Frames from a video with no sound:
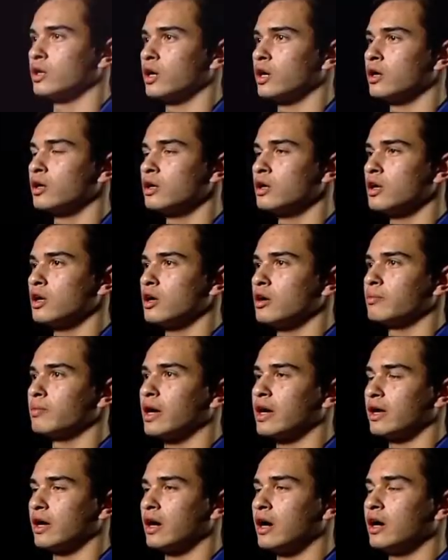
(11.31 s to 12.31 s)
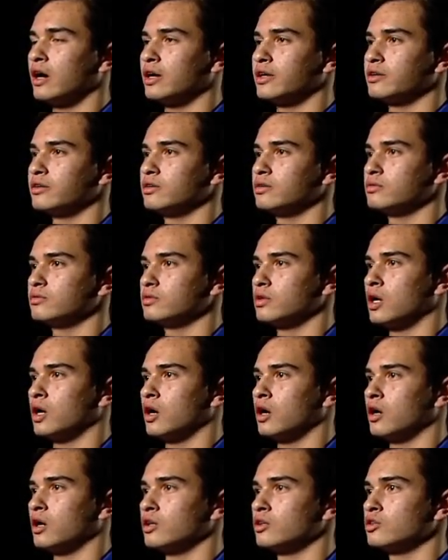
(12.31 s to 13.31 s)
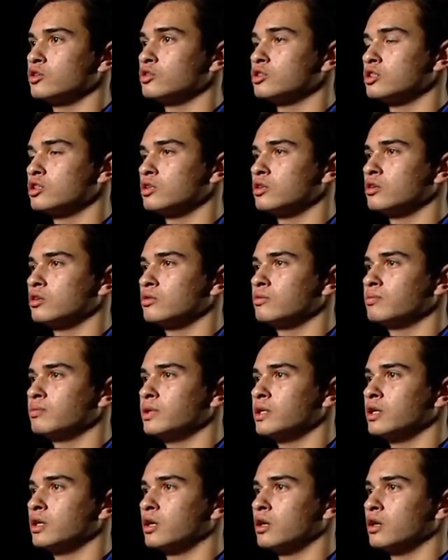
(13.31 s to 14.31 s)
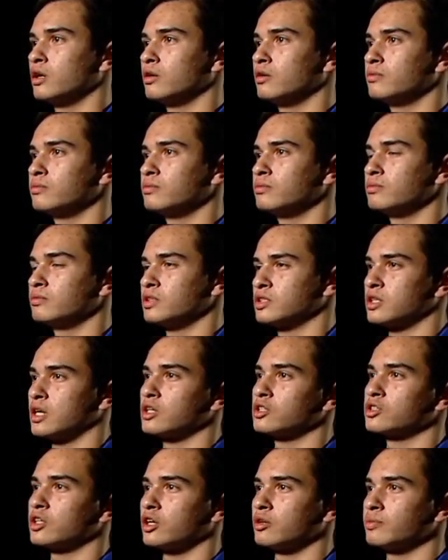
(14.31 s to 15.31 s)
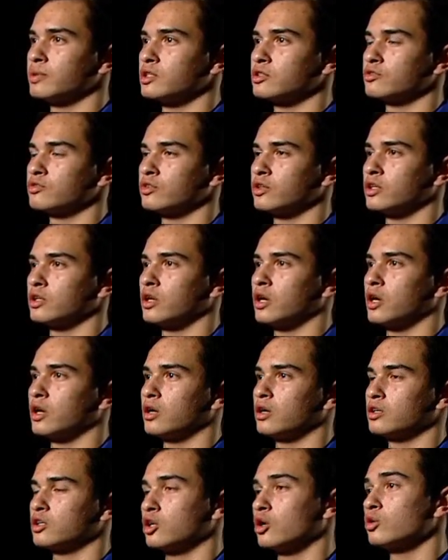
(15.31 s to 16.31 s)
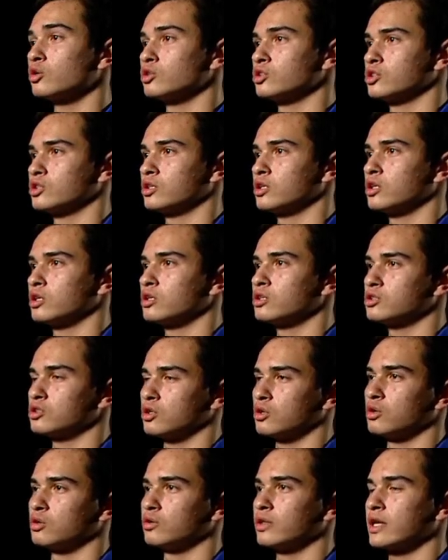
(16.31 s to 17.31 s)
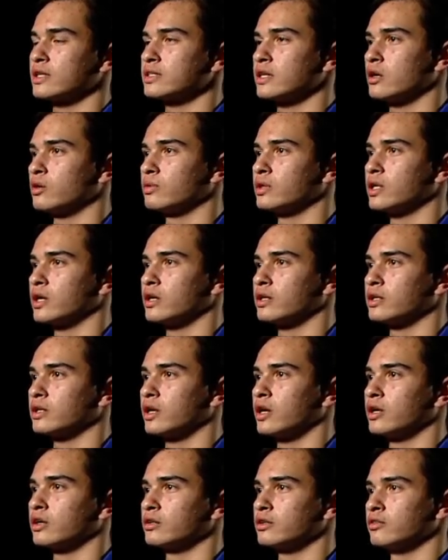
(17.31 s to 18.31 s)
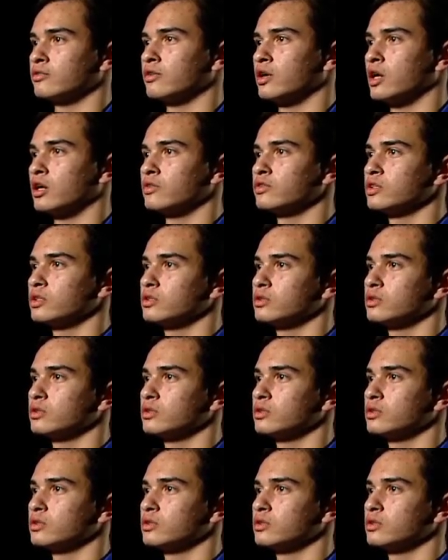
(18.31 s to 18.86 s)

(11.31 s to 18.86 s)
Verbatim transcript: Uh, my aunt uh, used to be a massage therapist for a uh, coach, so that's how we kind of got involved.